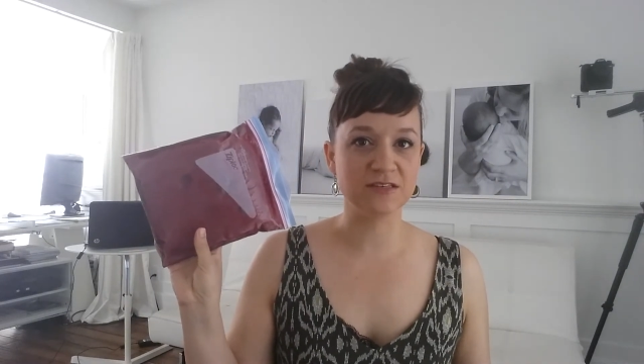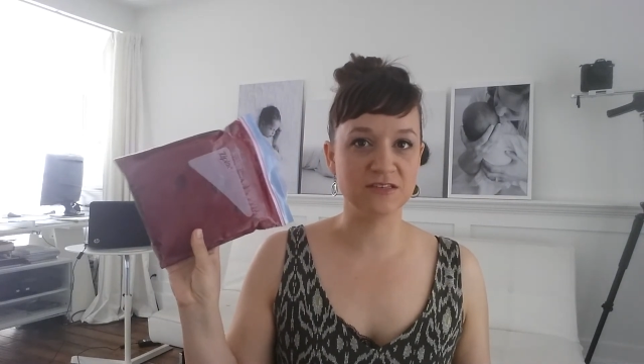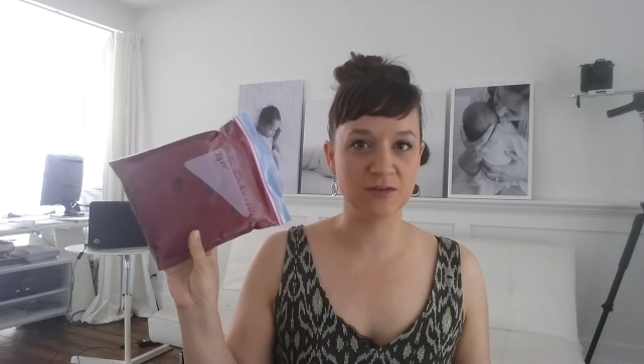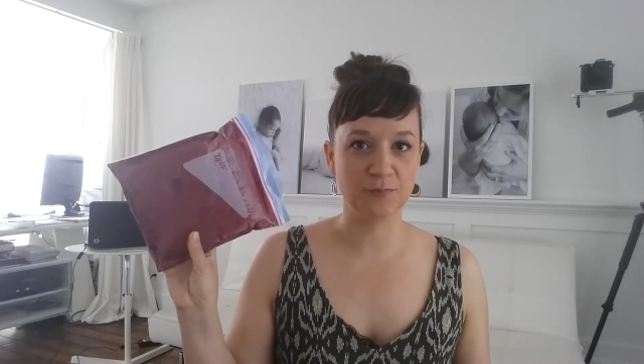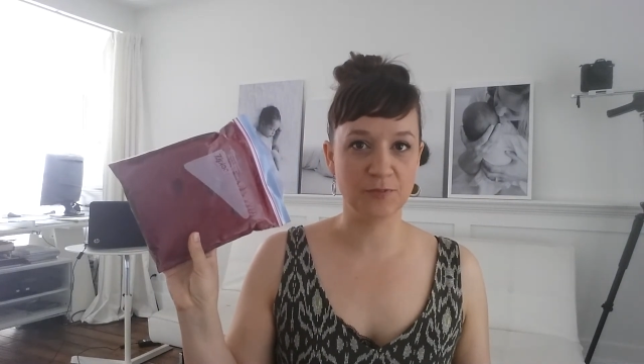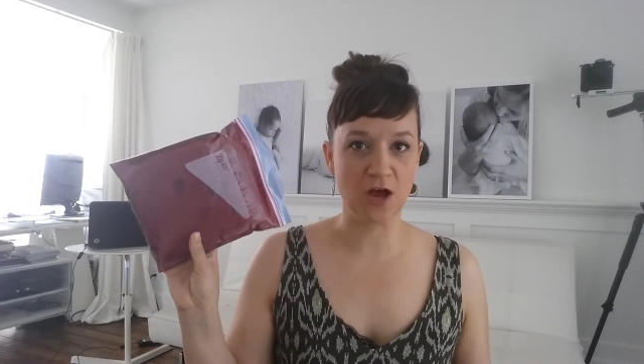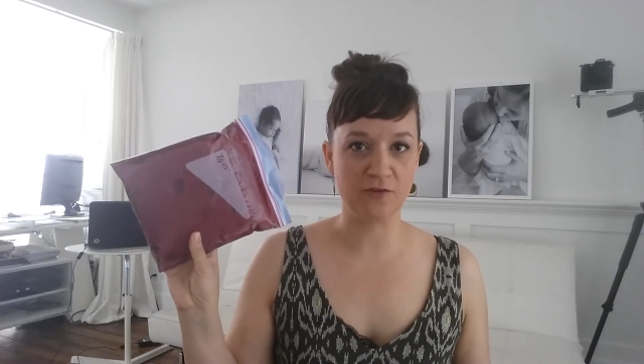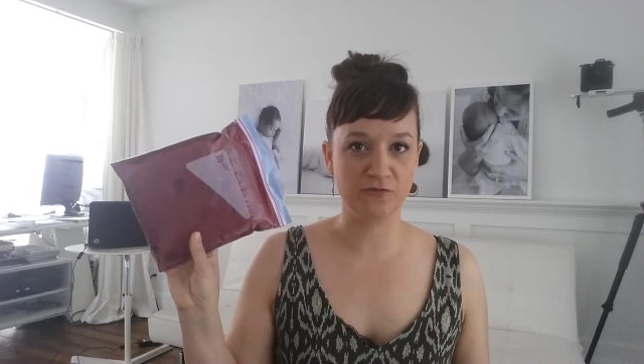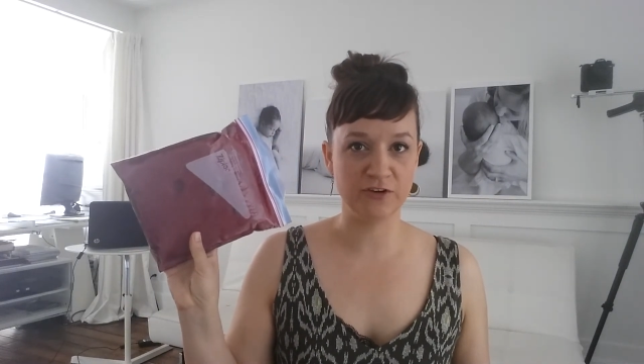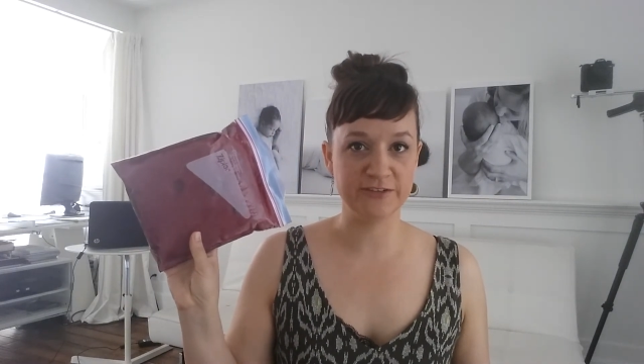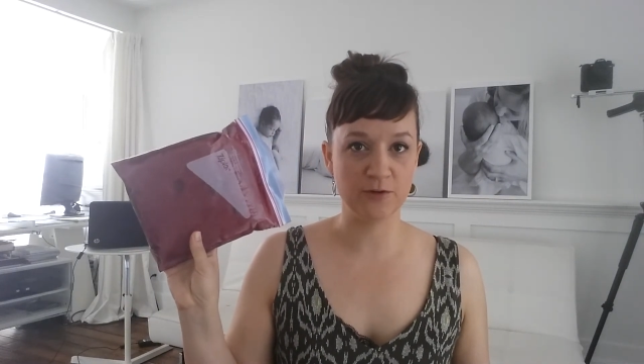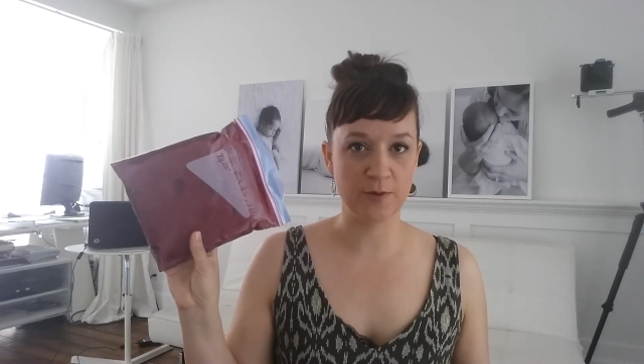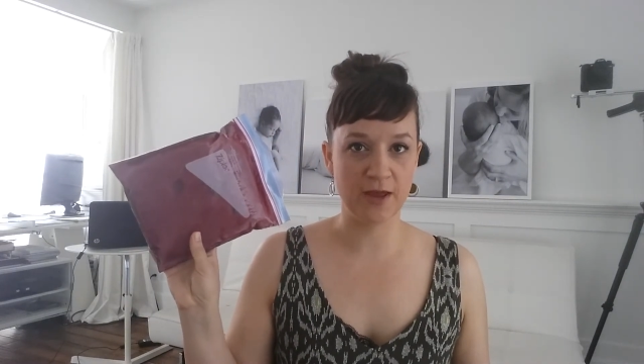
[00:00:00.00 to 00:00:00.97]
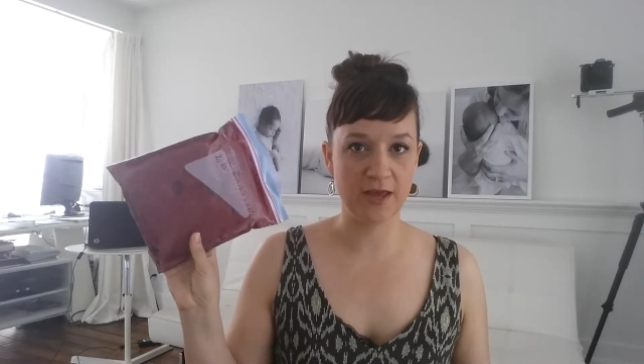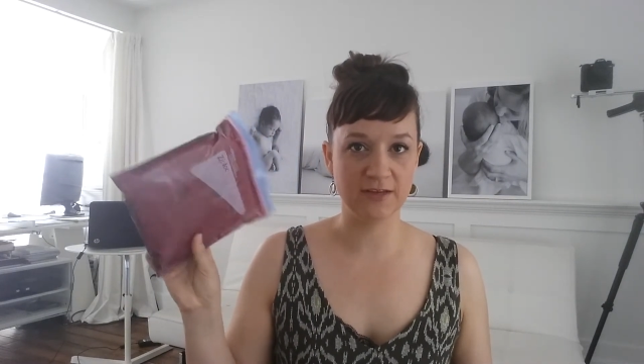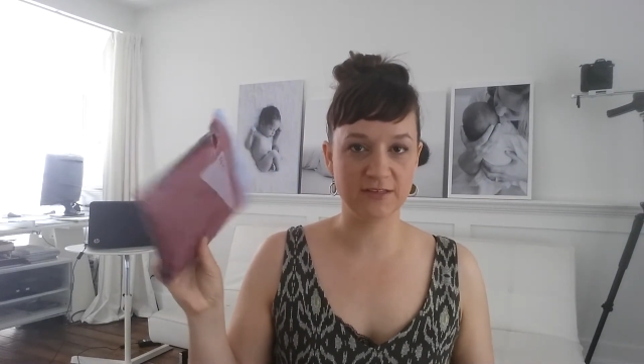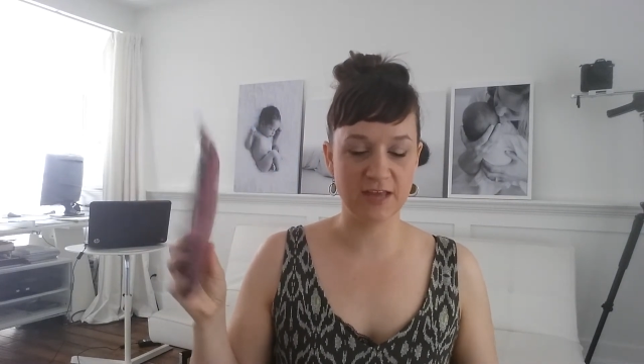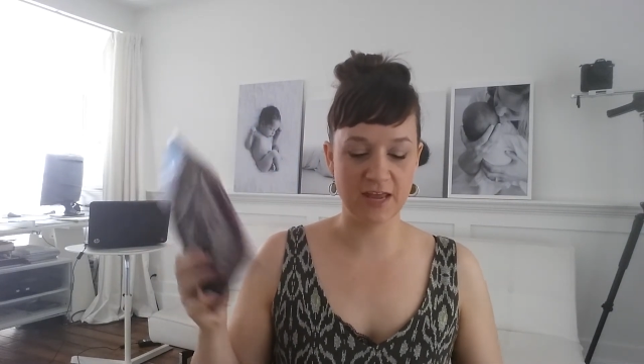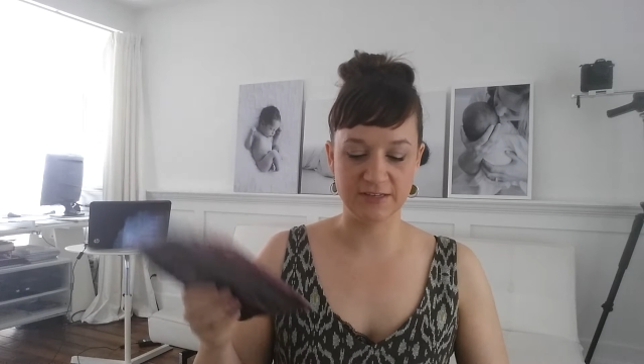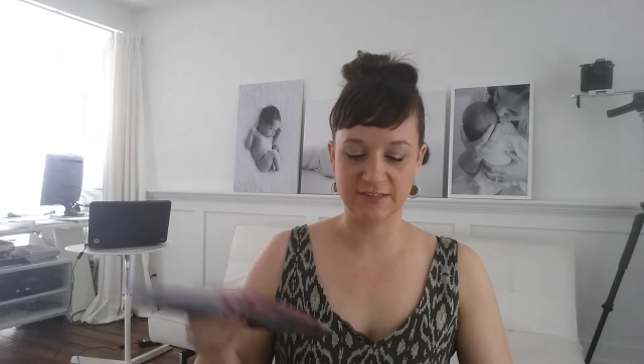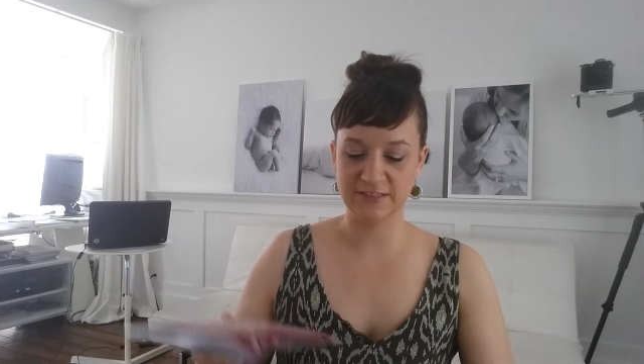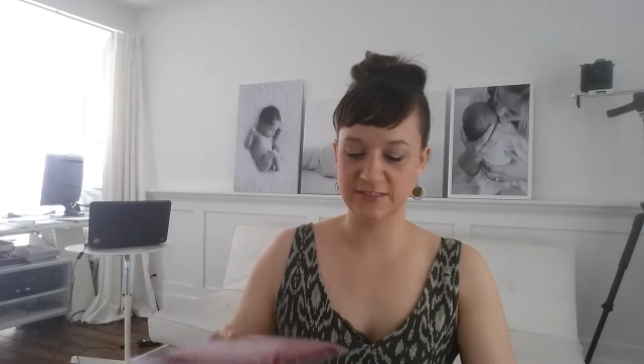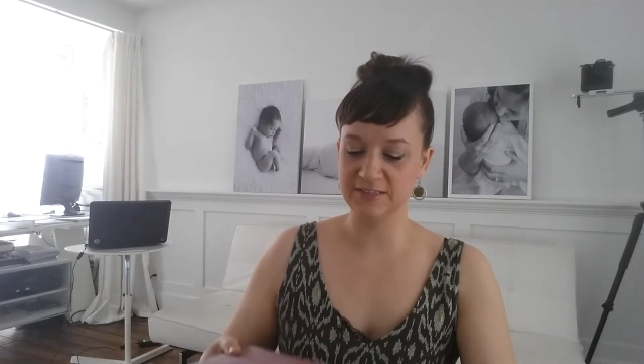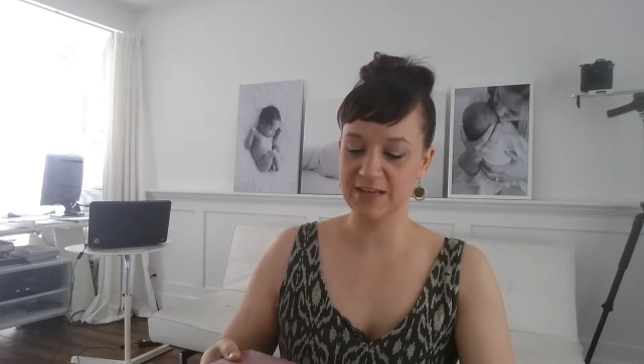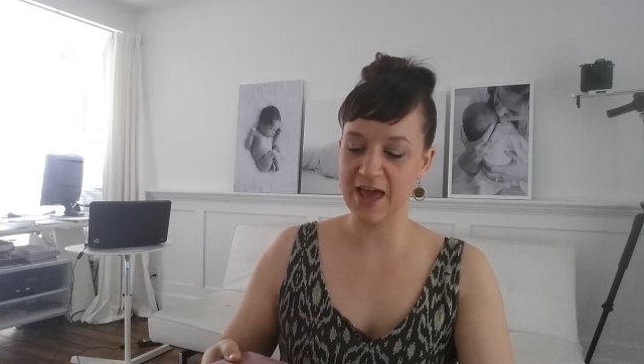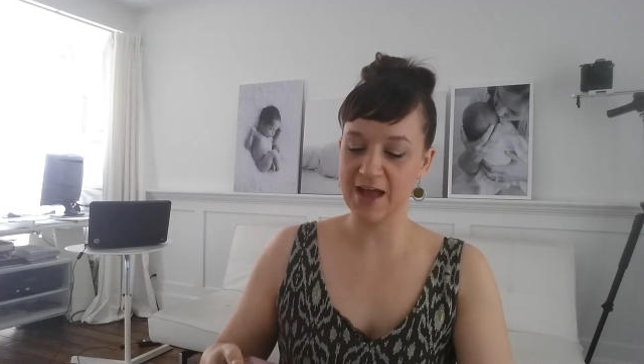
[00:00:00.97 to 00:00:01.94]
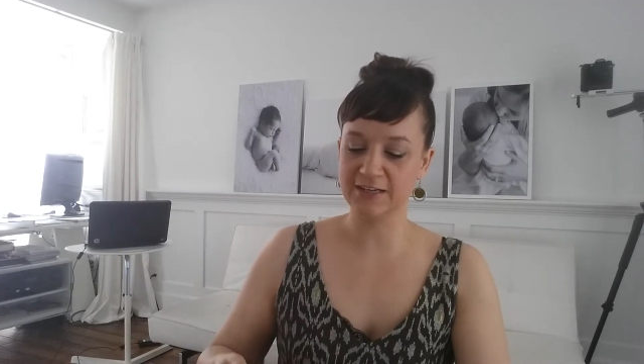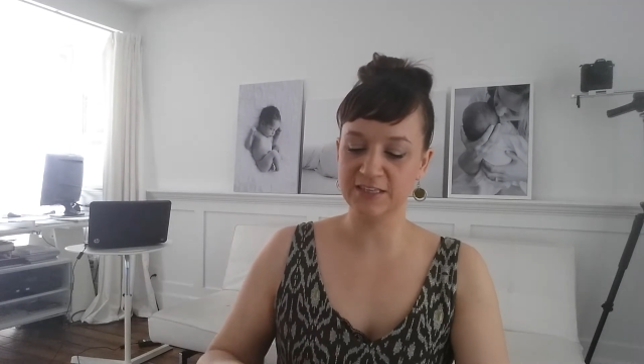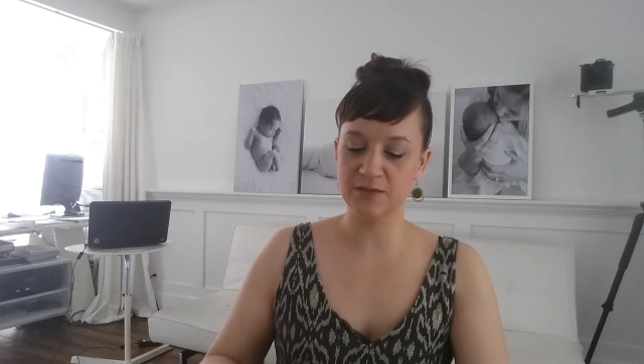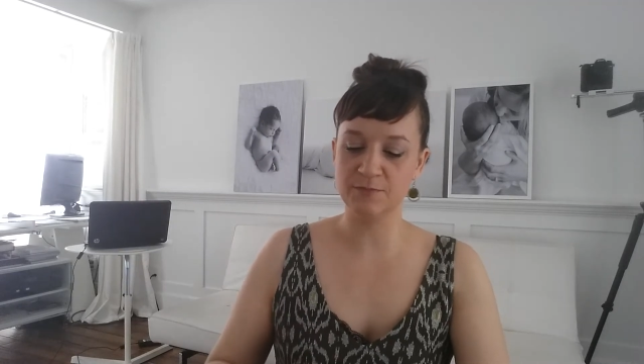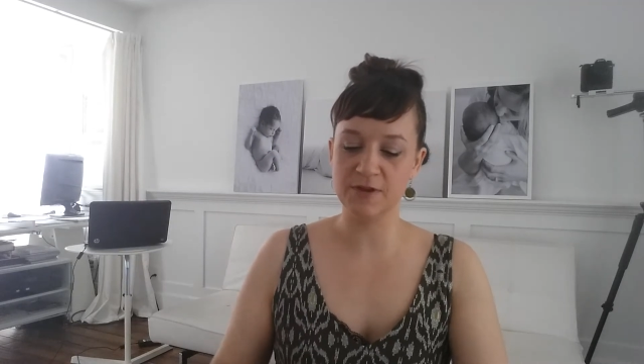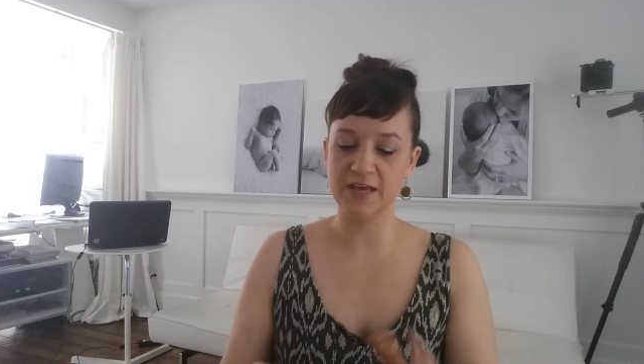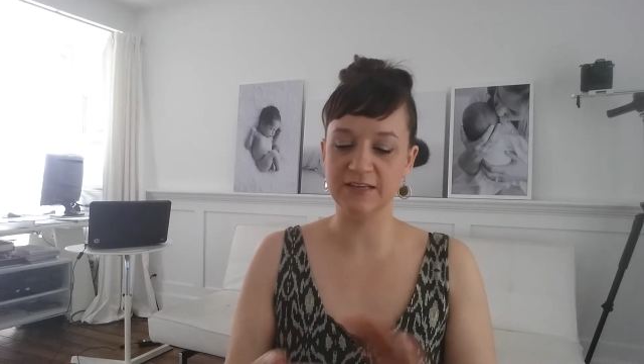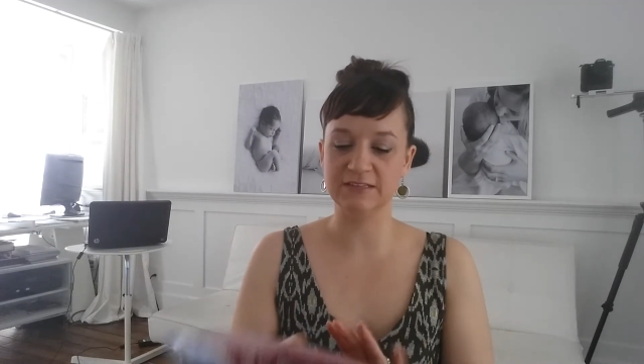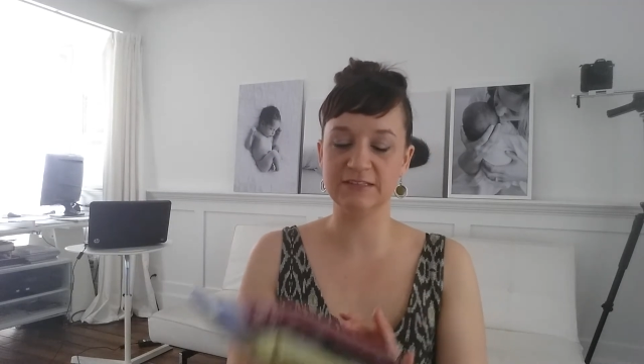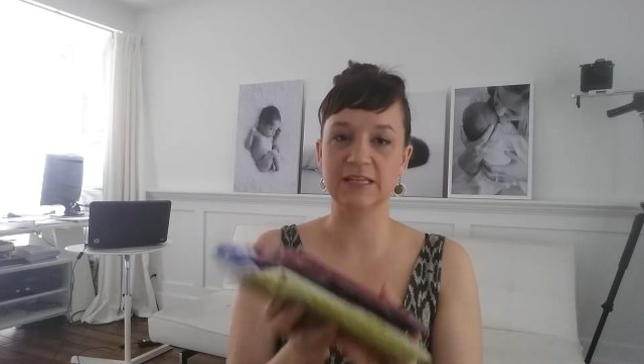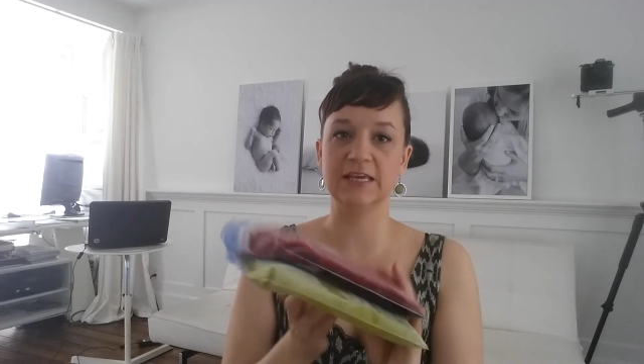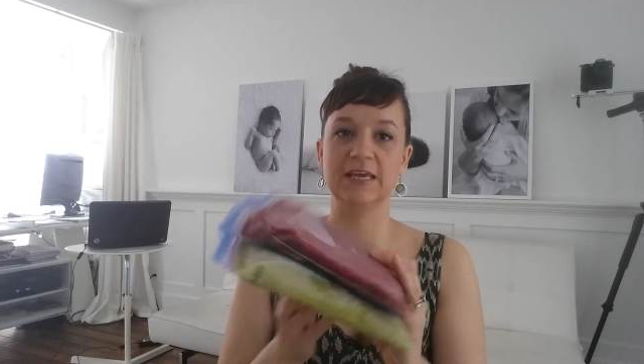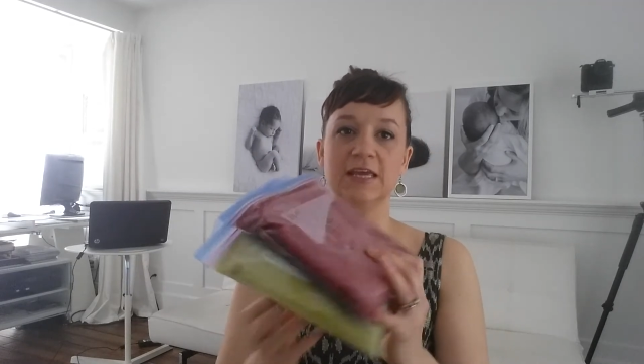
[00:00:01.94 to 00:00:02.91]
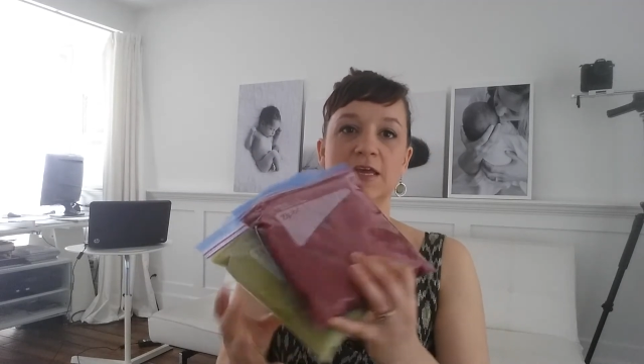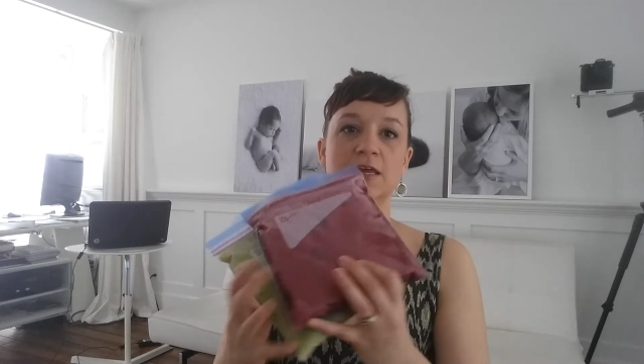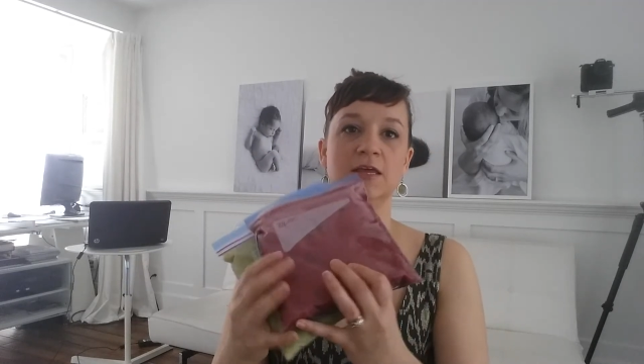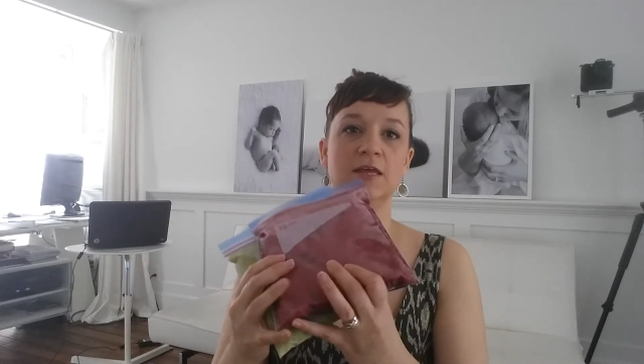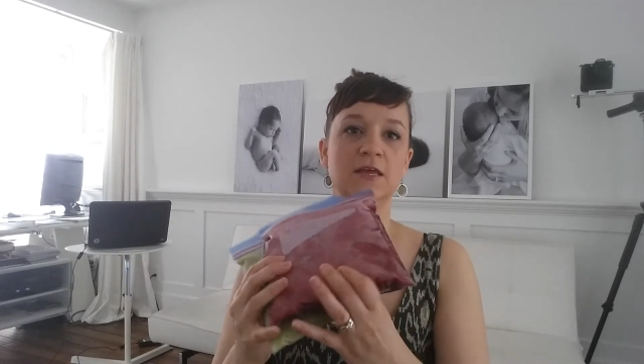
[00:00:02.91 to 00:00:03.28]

Ziploc freezer bags and stacked them nicely